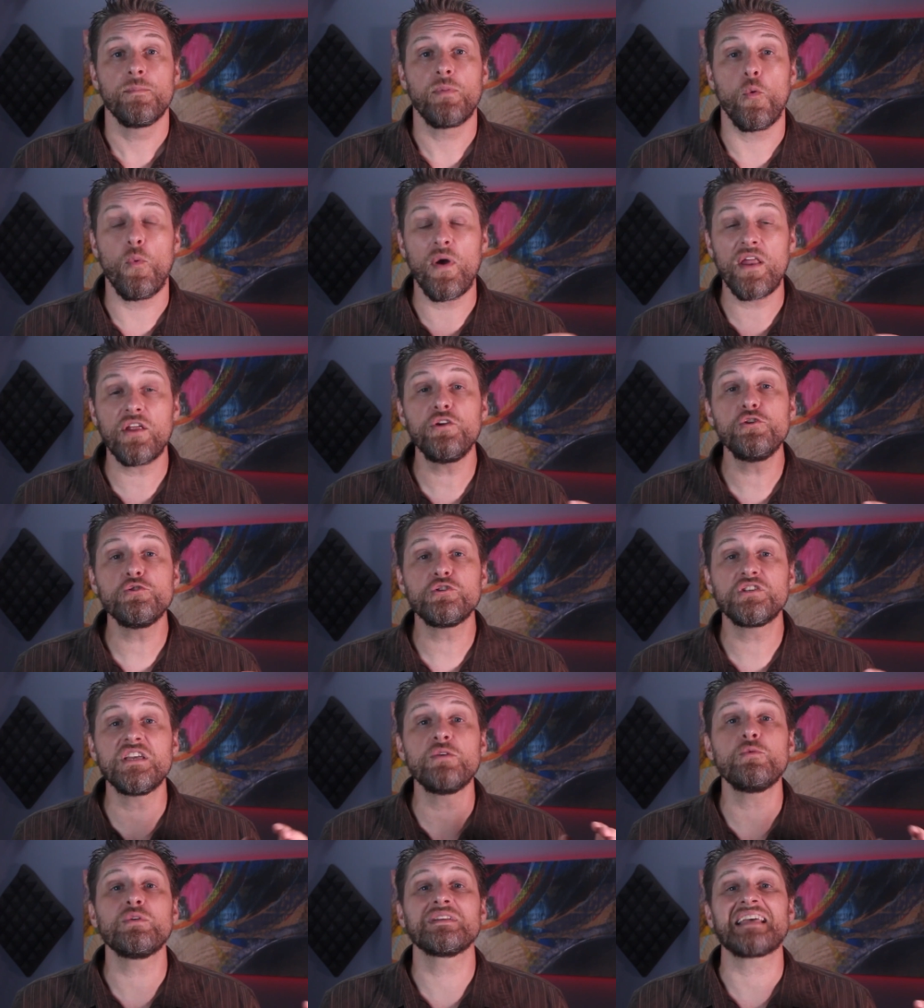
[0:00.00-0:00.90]
but wait till you
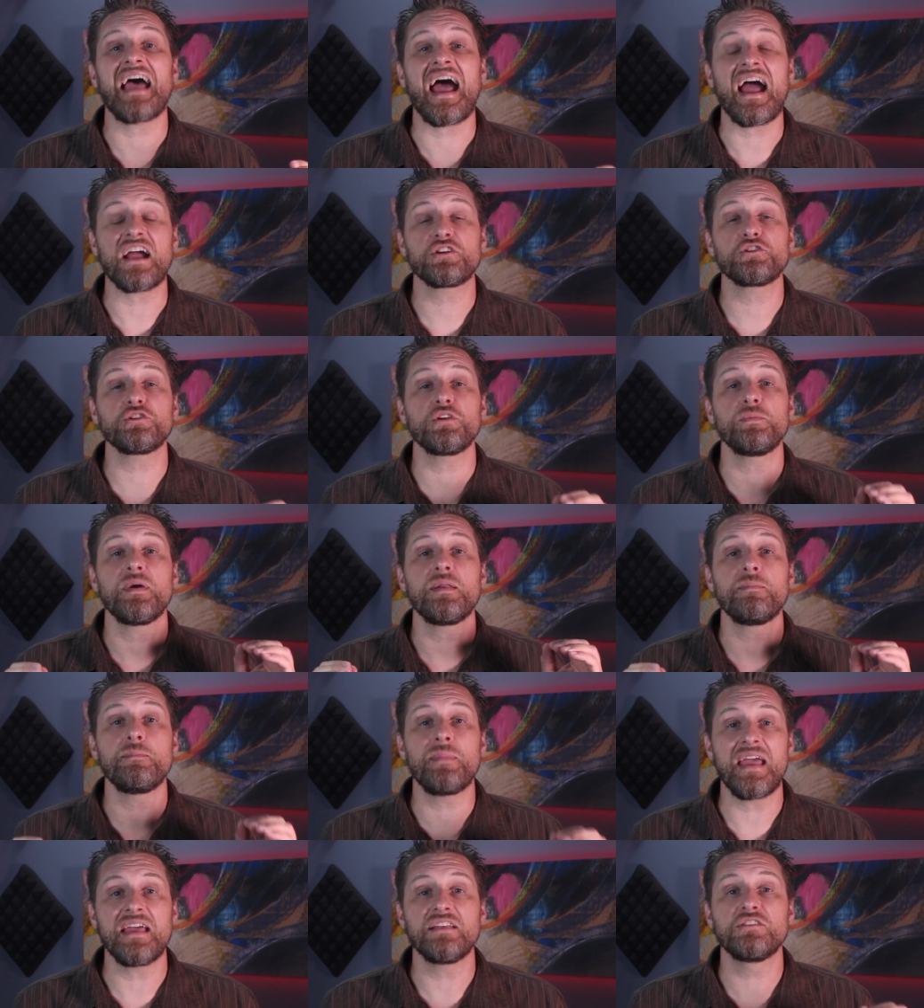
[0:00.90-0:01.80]
see what it's actually
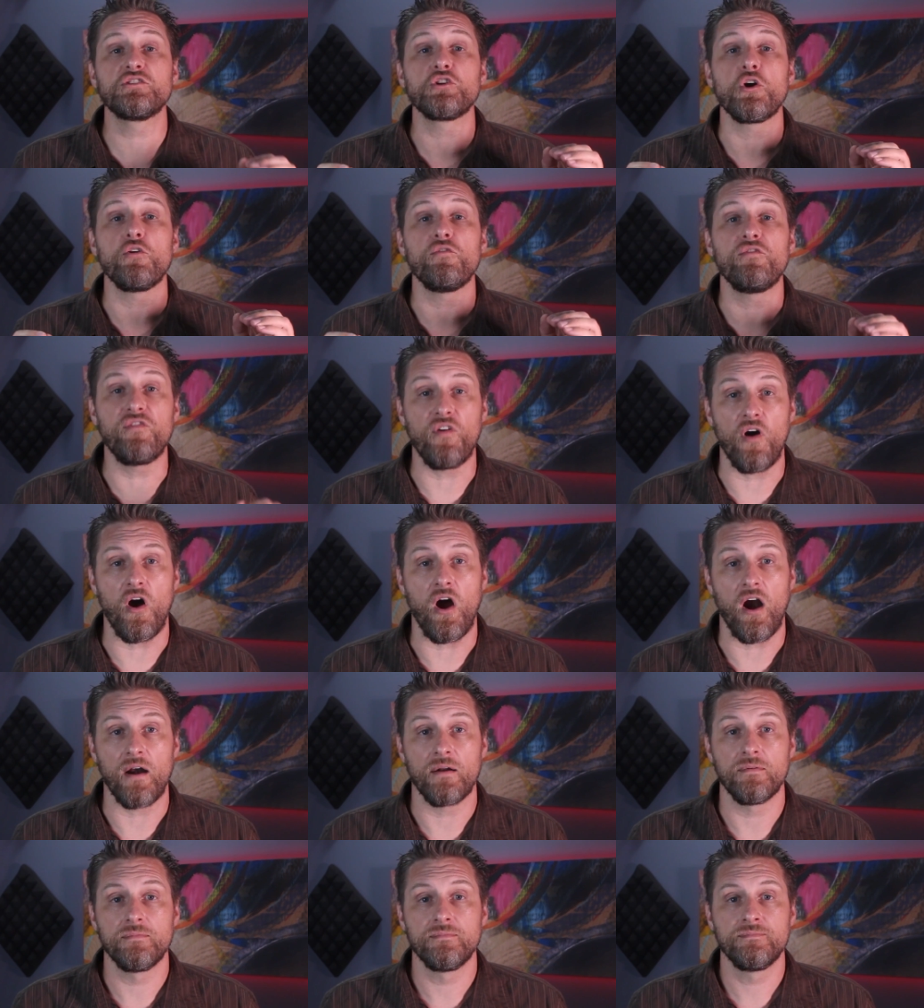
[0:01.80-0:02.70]
been made so
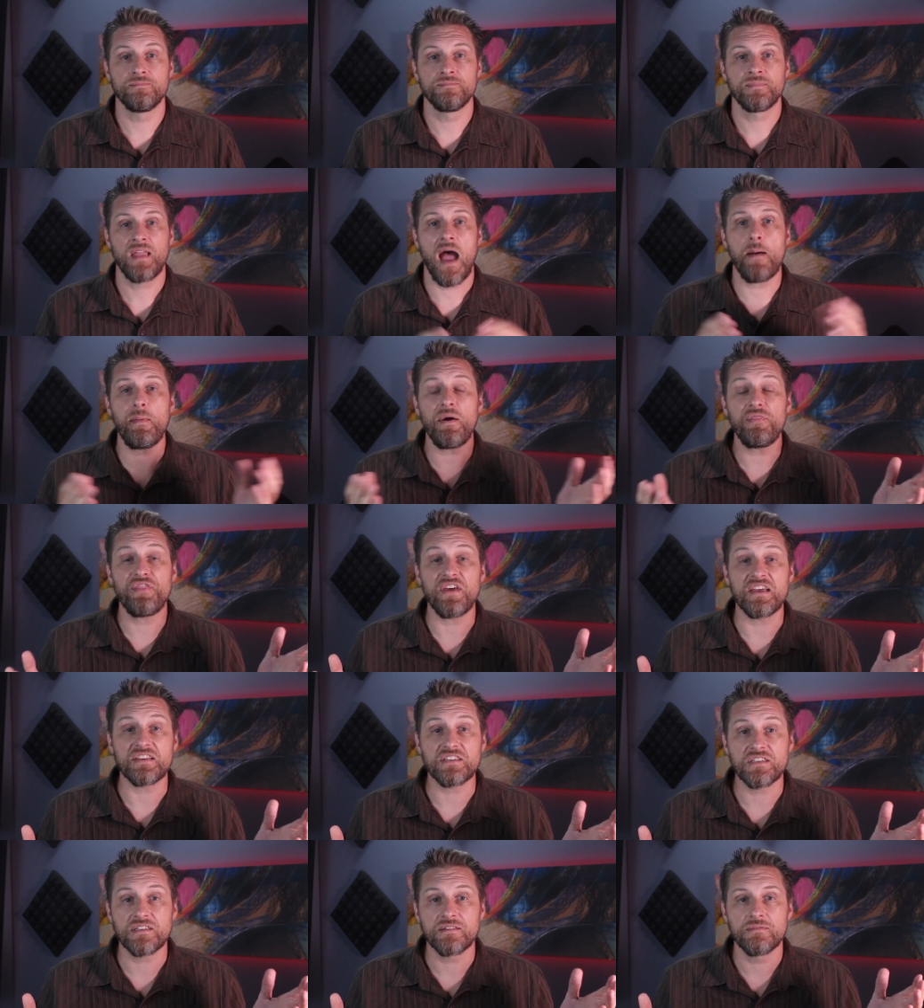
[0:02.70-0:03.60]
far. How about
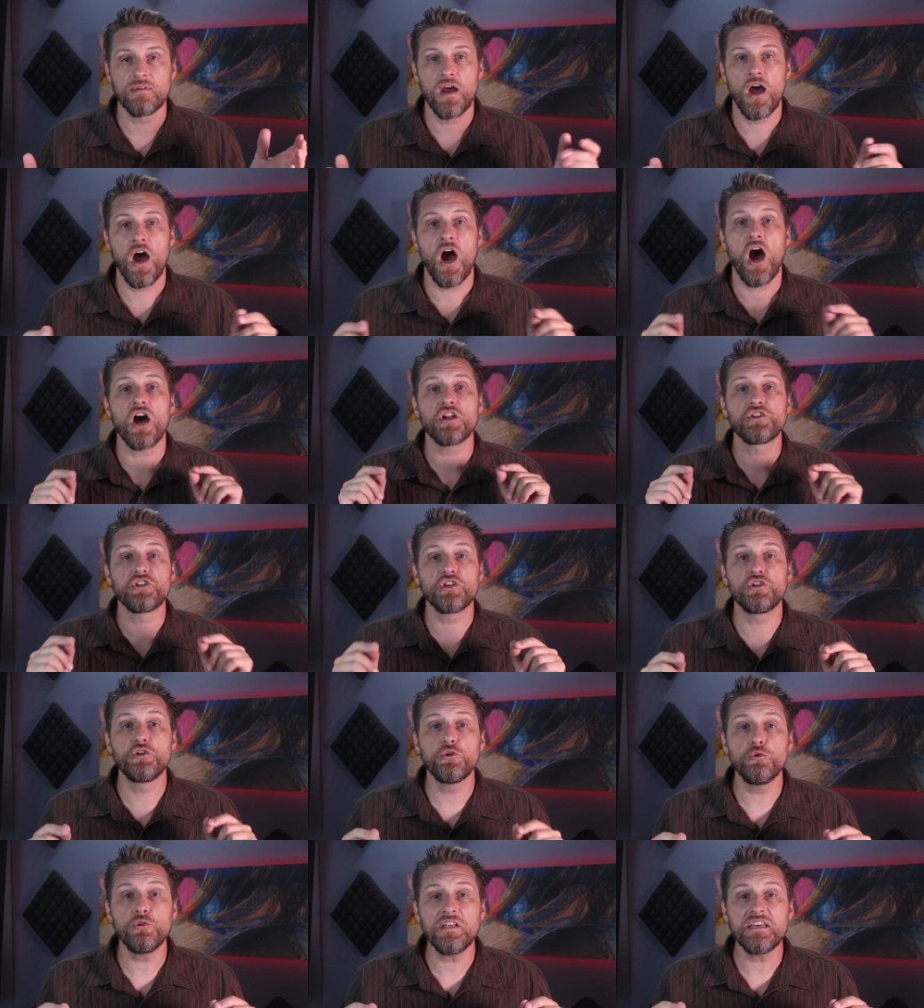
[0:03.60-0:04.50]
this? A
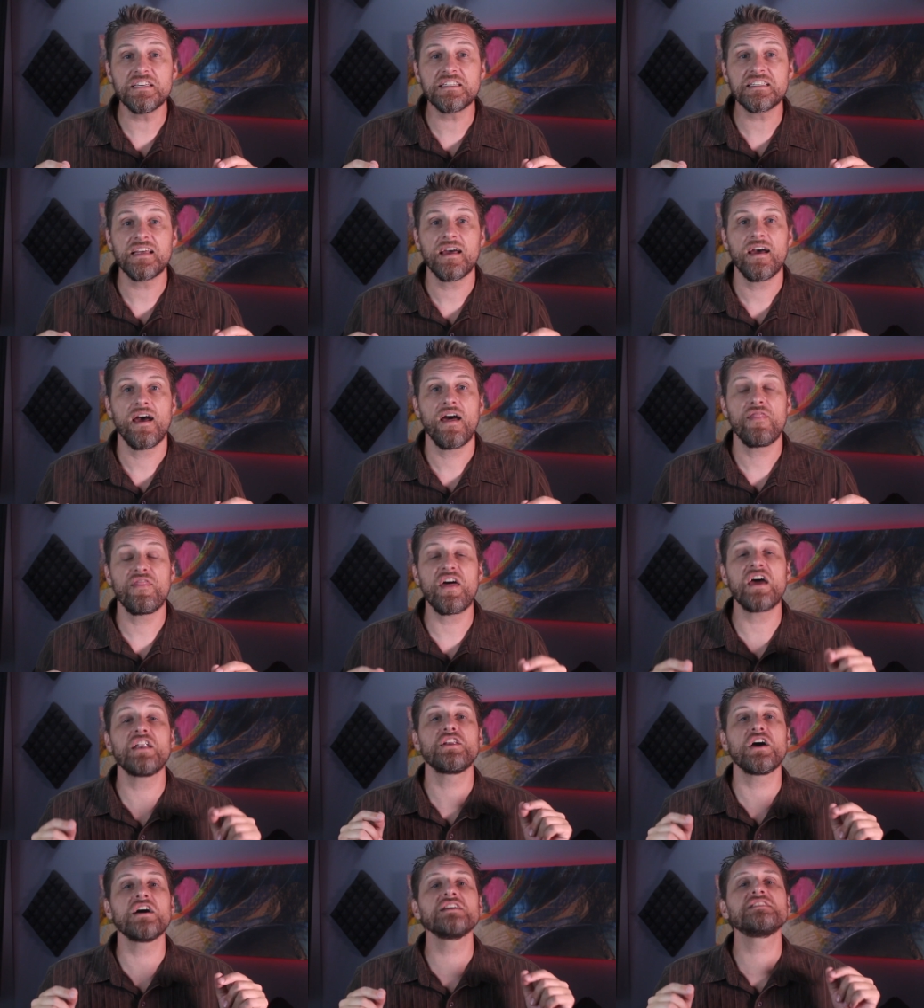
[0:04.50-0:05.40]
to-do list
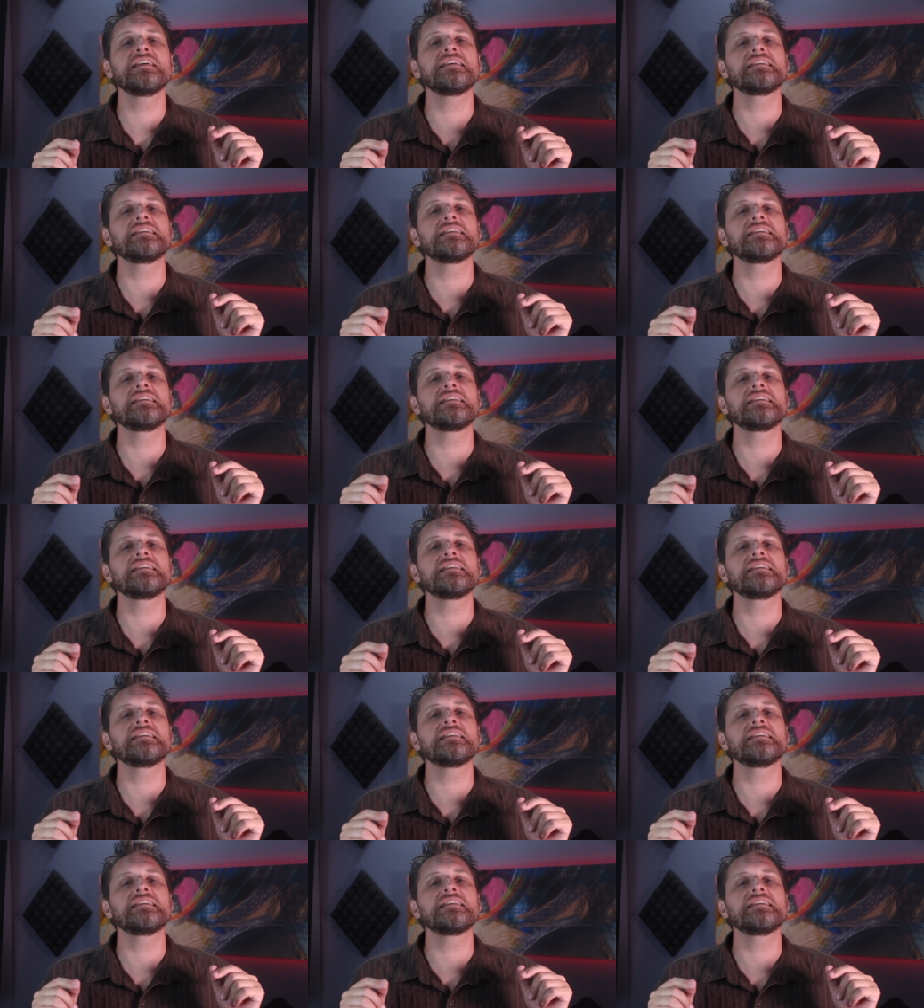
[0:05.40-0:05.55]
that does